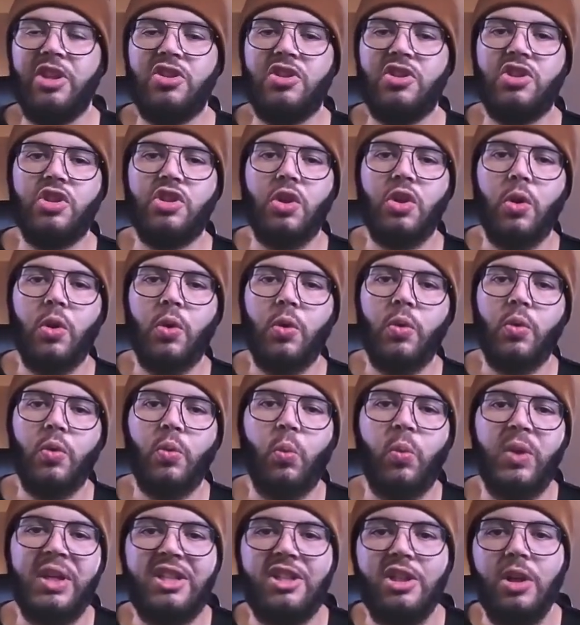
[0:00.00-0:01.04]
So
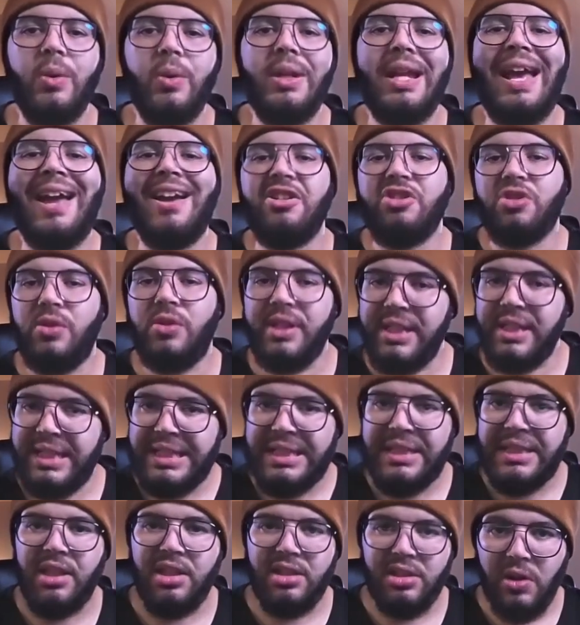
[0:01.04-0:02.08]
we don't actually
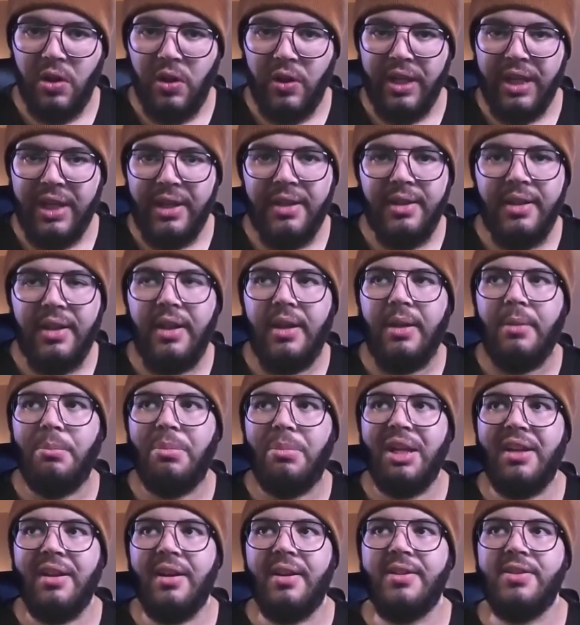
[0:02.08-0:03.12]
need the target
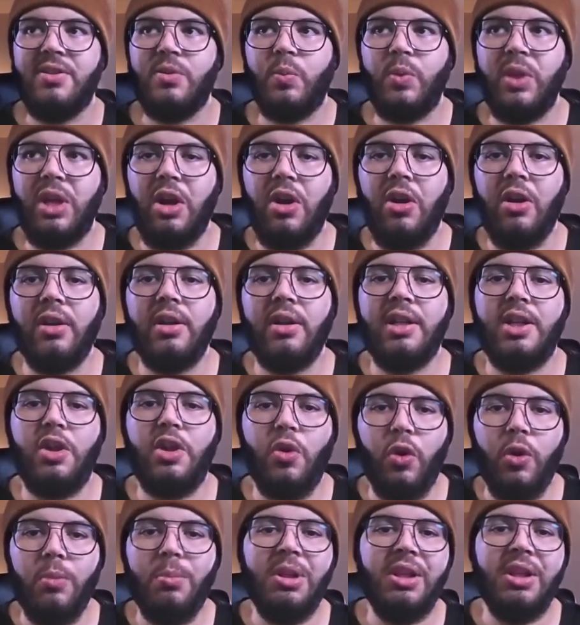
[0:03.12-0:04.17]
because we aren't
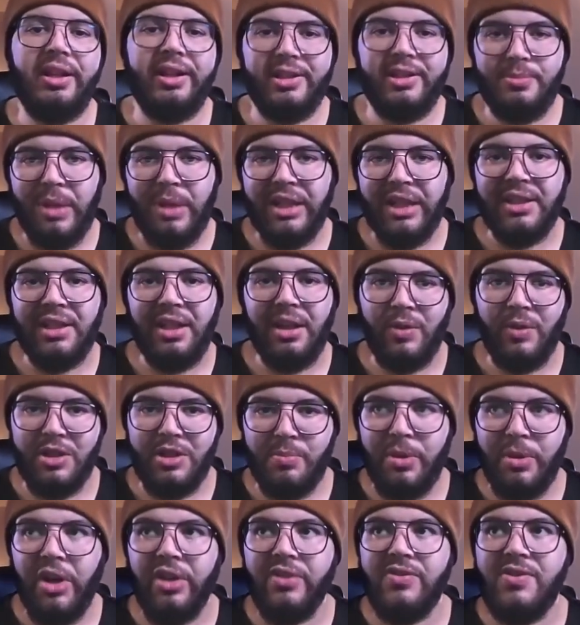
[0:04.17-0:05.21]
normally expecting a
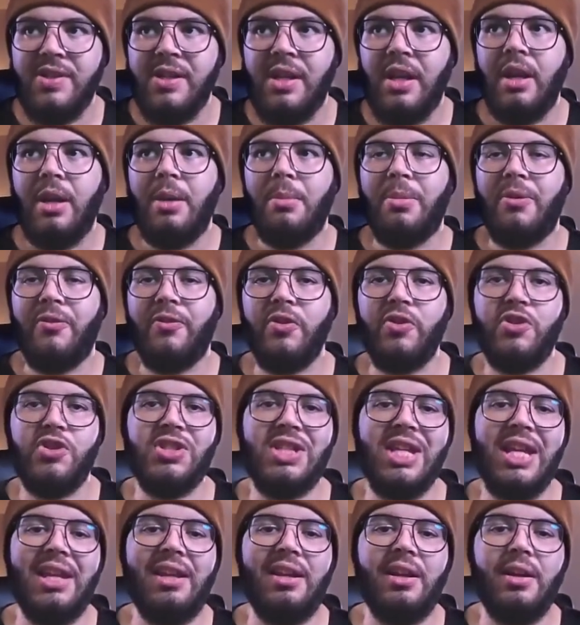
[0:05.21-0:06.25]
response, but for the
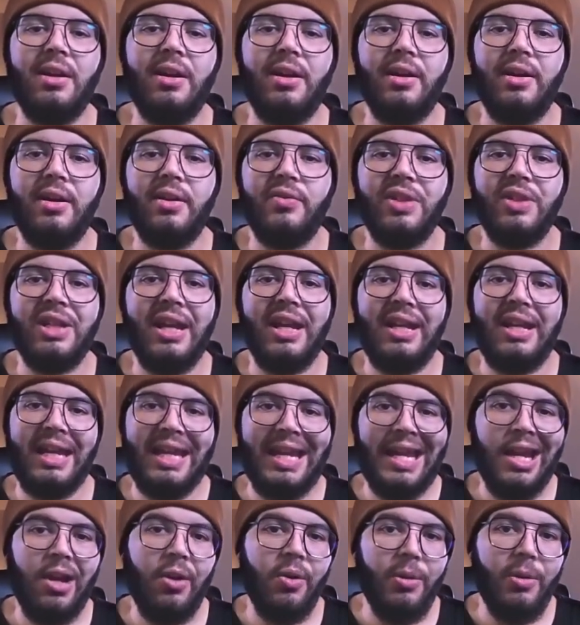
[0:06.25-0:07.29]
sake of getting
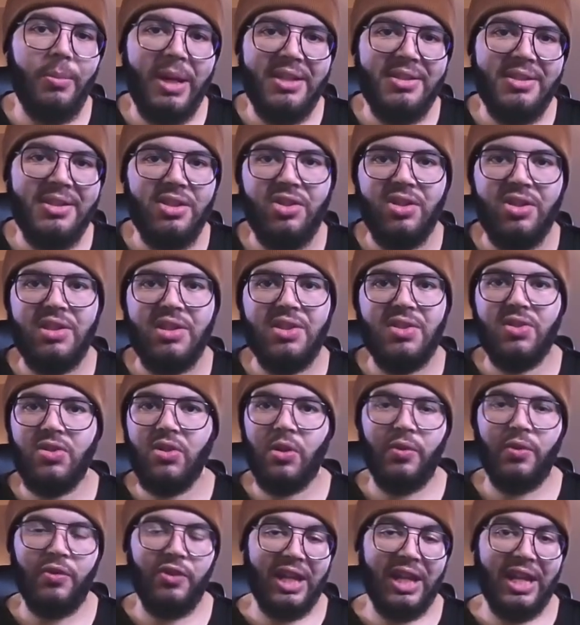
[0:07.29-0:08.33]
error messages, so
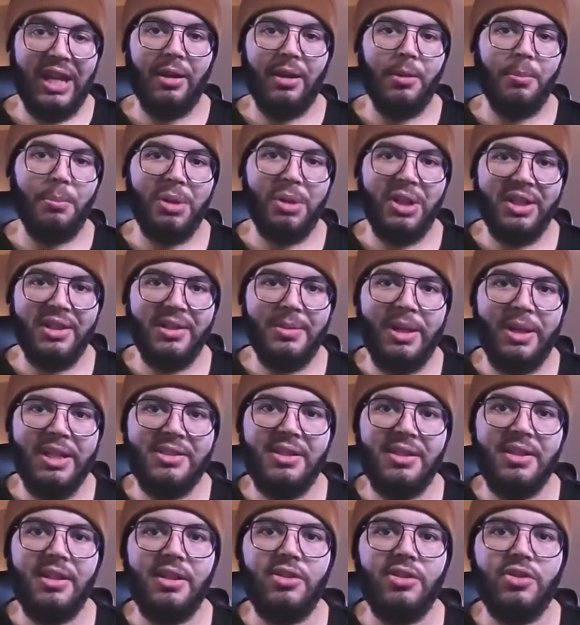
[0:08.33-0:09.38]
if it can't complete the
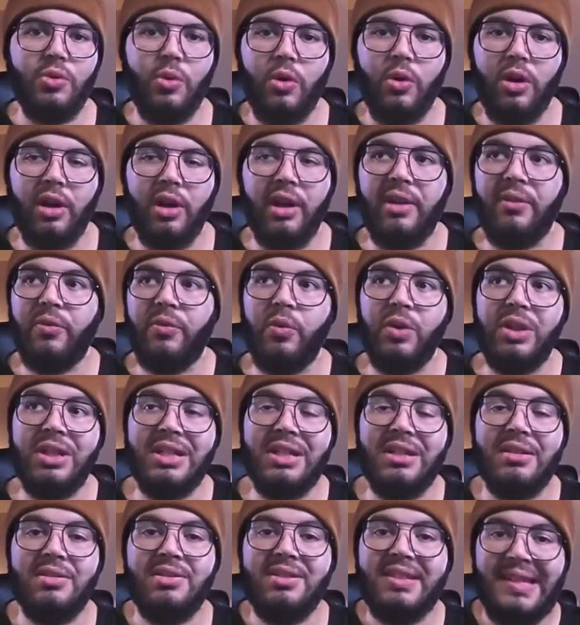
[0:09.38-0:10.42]
message or if we
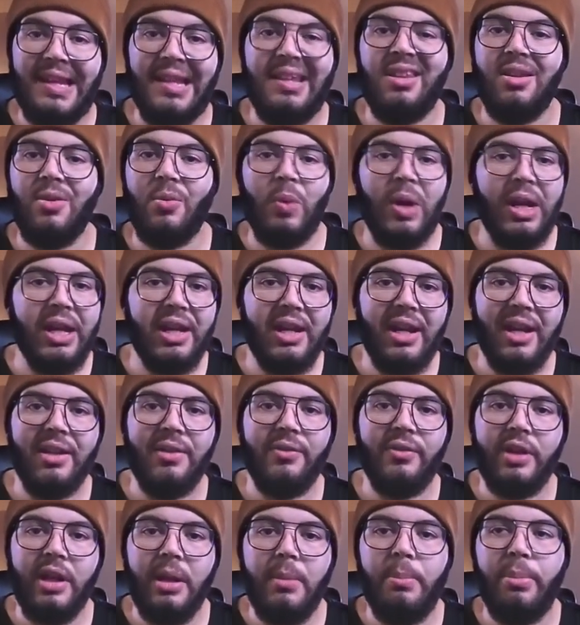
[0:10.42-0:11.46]
didn't send the right kind of
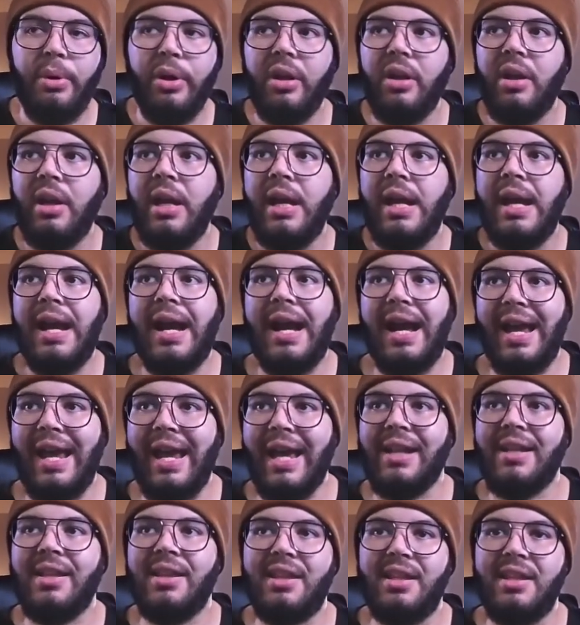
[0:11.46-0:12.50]
input, I
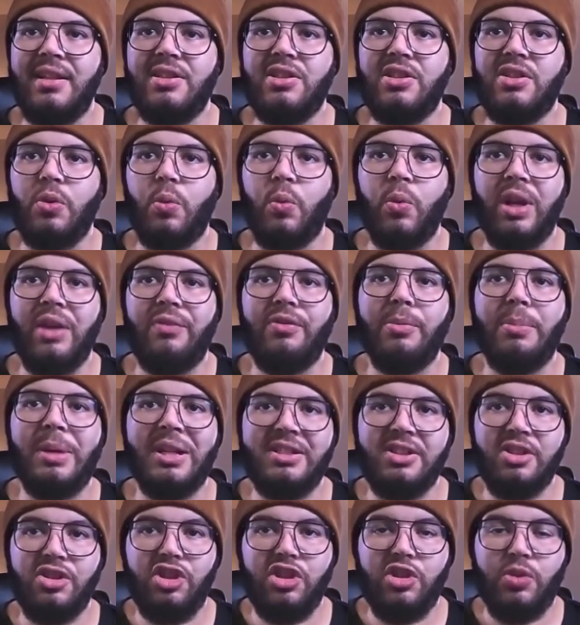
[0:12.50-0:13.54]
added this. So whatever
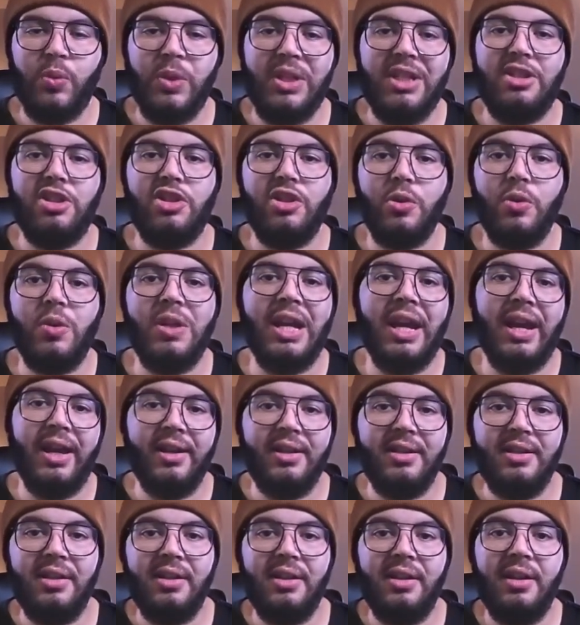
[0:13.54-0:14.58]
messages we do
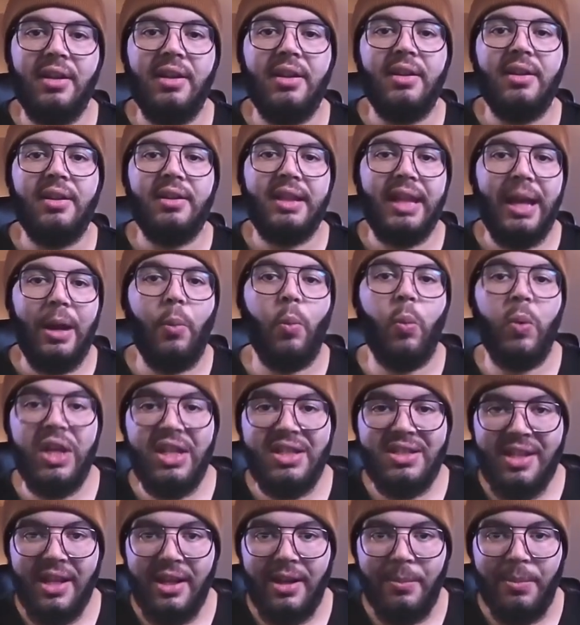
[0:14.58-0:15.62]
get that we
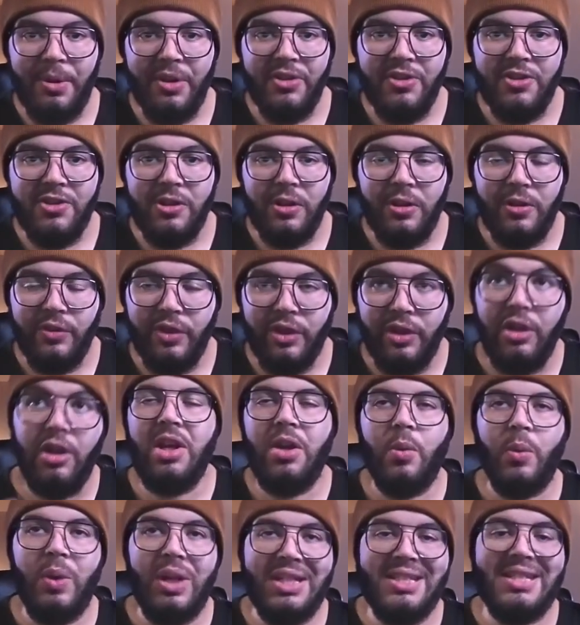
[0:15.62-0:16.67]
set up on the server,
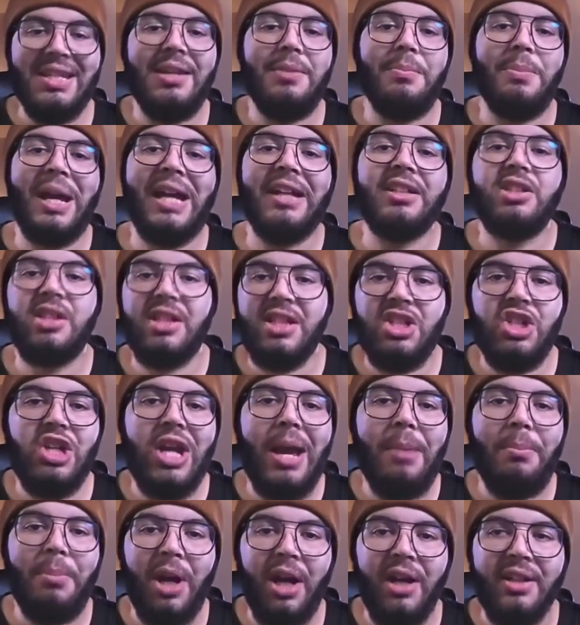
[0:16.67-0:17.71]
we could send it back to the
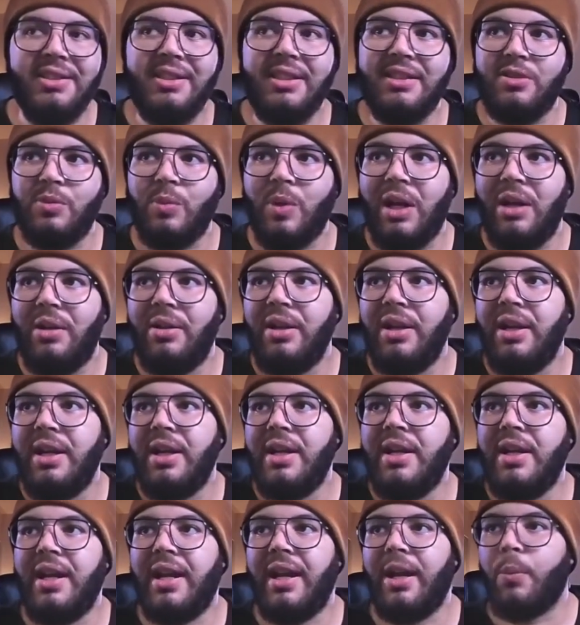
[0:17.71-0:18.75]
chat box as well.
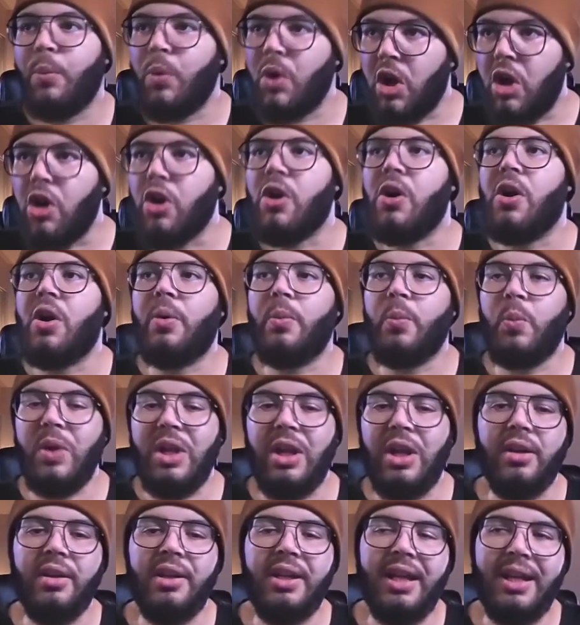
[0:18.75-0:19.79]
And we
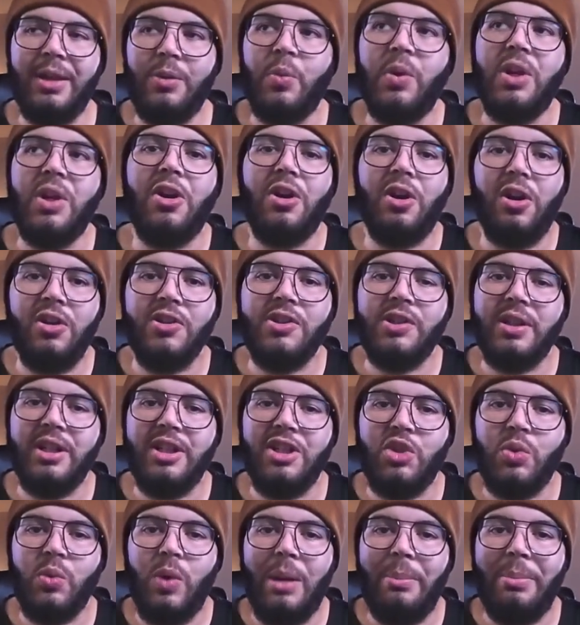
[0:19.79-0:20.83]
are also going to
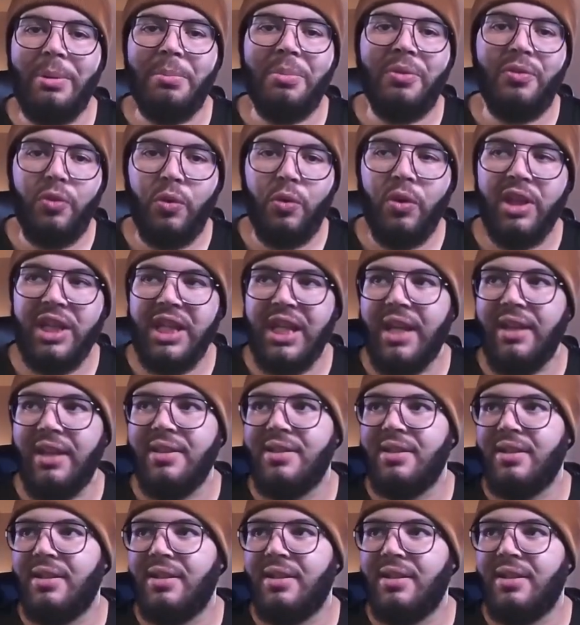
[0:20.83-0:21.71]
swap it before the end.